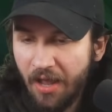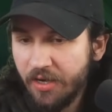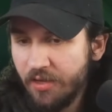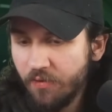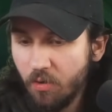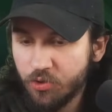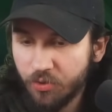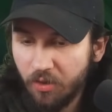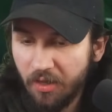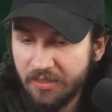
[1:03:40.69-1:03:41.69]
I can even go
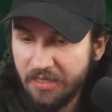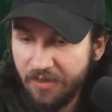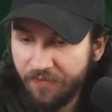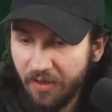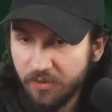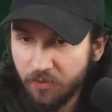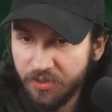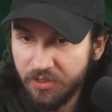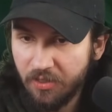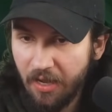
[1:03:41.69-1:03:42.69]
Drill on defense,
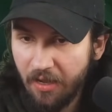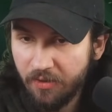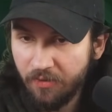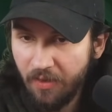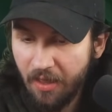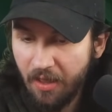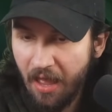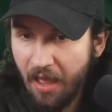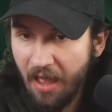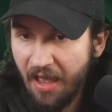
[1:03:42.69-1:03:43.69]
which
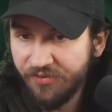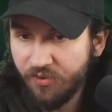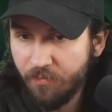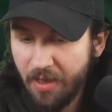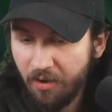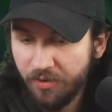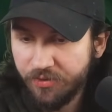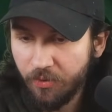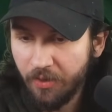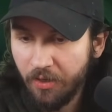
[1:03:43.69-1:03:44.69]
has some merit
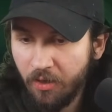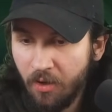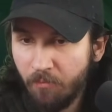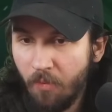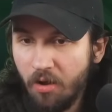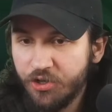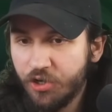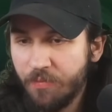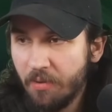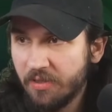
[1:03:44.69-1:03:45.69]
to it. Monk
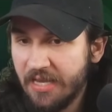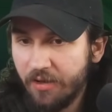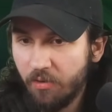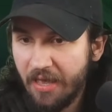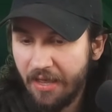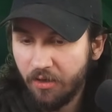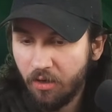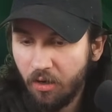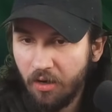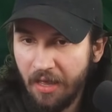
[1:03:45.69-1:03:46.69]
should be able to take out Cannon
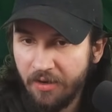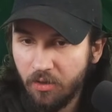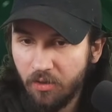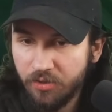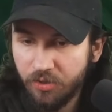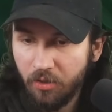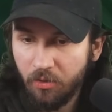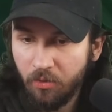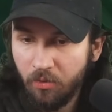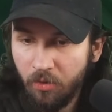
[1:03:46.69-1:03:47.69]
Cart and
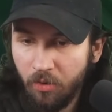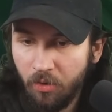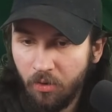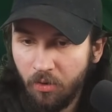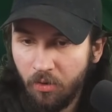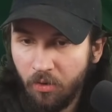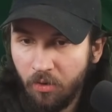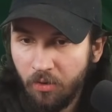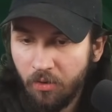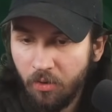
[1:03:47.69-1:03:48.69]
also...
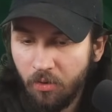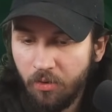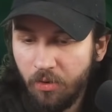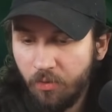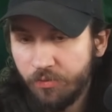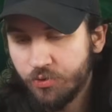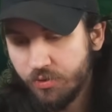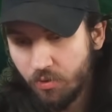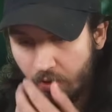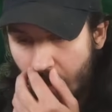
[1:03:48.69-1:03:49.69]
Oh, no.
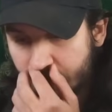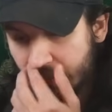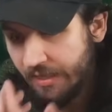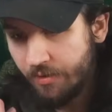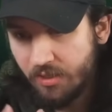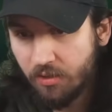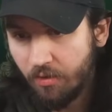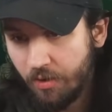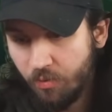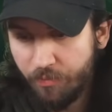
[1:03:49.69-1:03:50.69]
Drill's going opposite lane. It's all
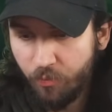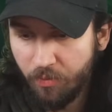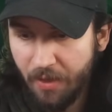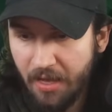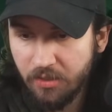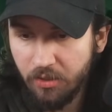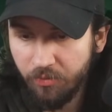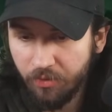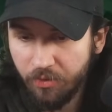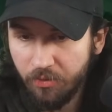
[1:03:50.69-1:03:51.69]
right. We're, we're back to
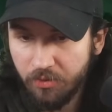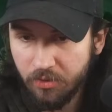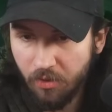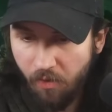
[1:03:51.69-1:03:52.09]
Recruits.